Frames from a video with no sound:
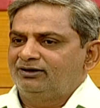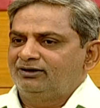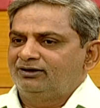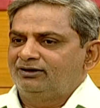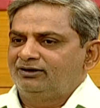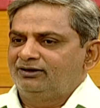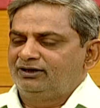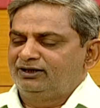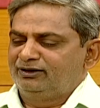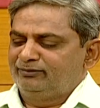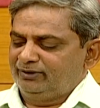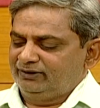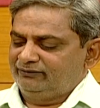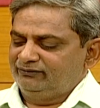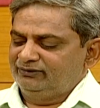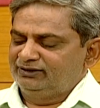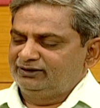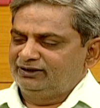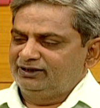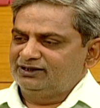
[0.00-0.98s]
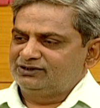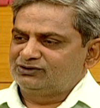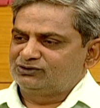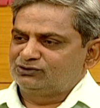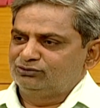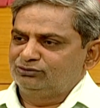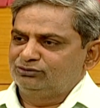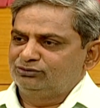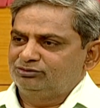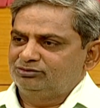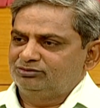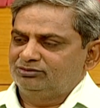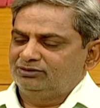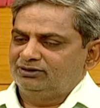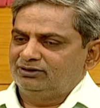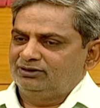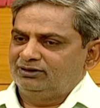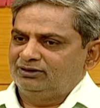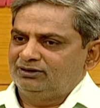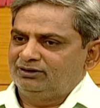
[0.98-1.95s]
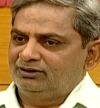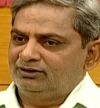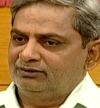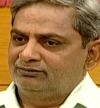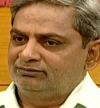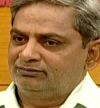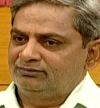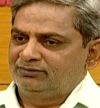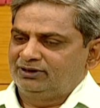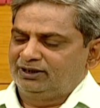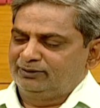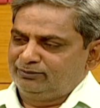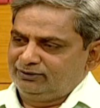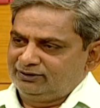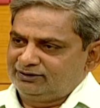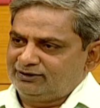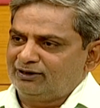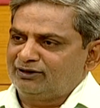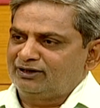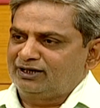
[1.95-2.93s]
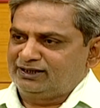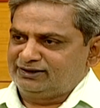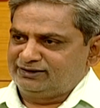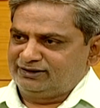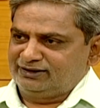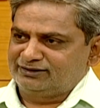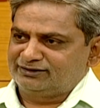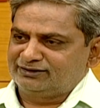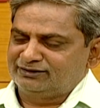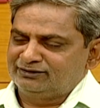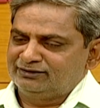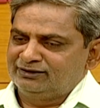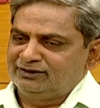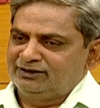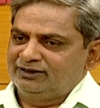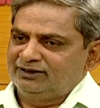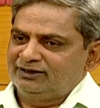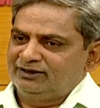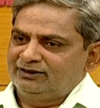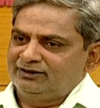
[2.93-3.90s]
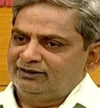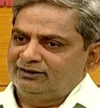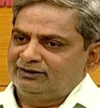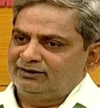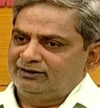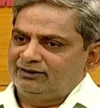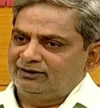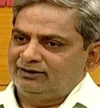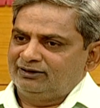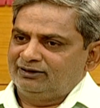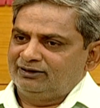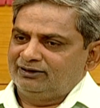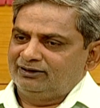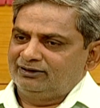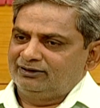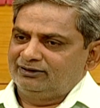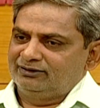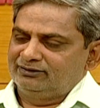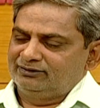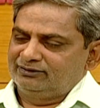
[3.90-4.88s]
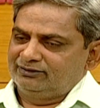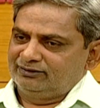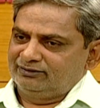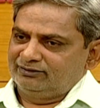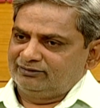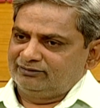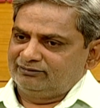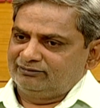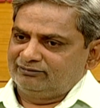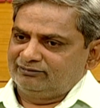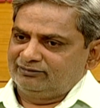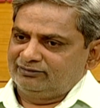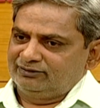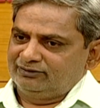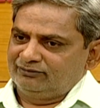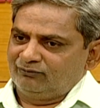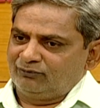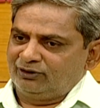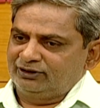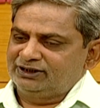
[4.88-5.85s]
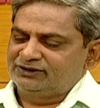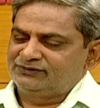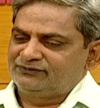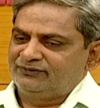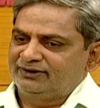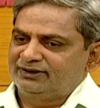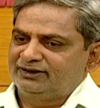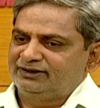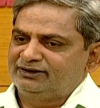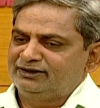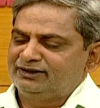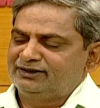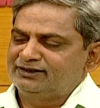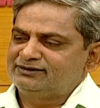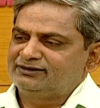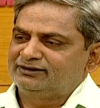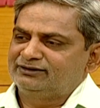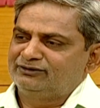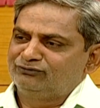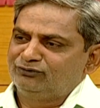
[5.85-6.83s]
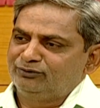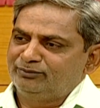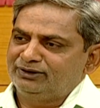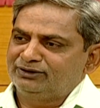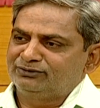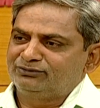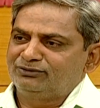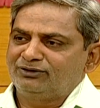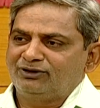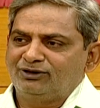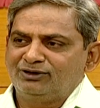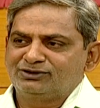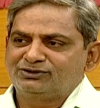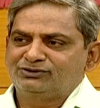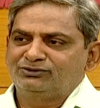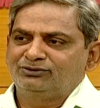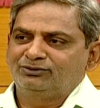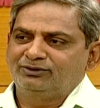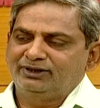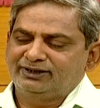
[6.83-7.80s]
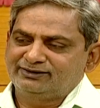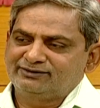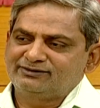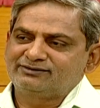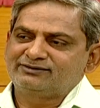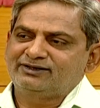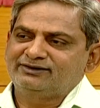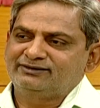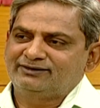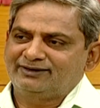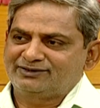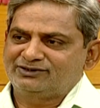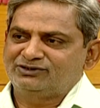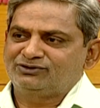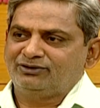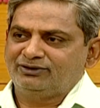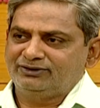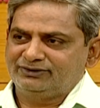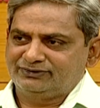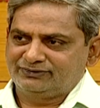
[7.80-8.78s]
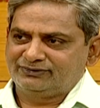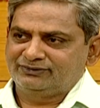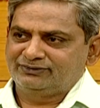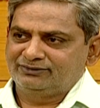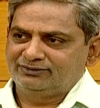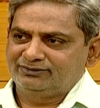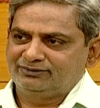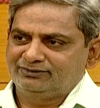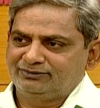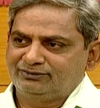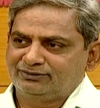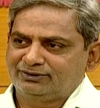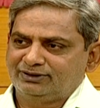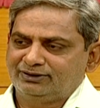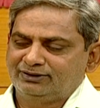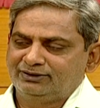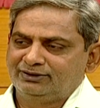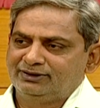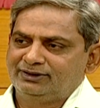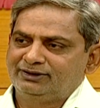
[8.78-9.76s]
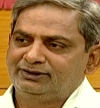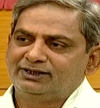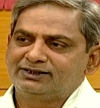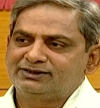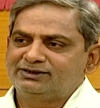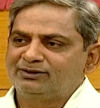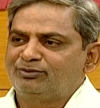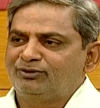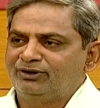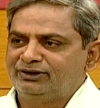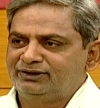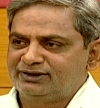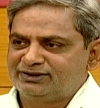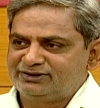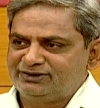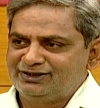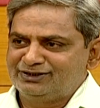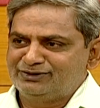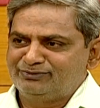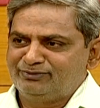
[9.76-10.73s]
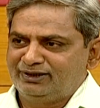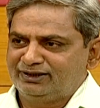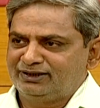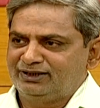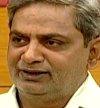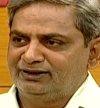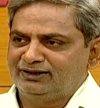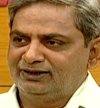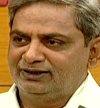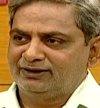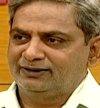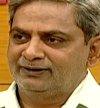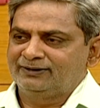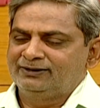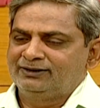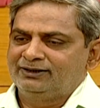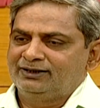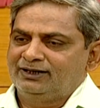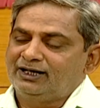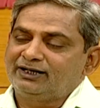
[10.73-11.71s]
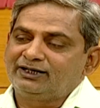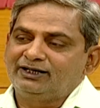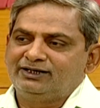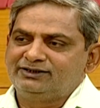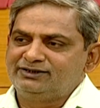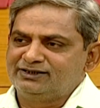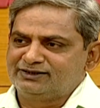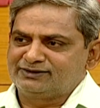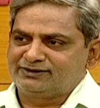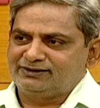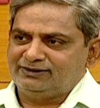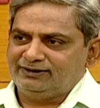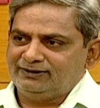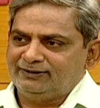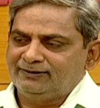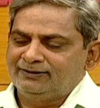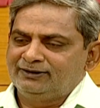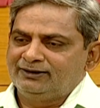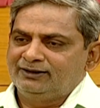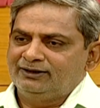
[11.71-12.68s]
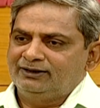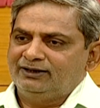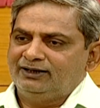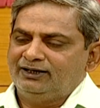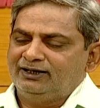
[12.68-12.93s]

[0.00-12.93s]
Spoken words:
In between these two double colonization, what is forgotten is that the woman could also exercise her choice. Okay. That is the point that she is making mm-hmm. there, her agency. Mm-hmm.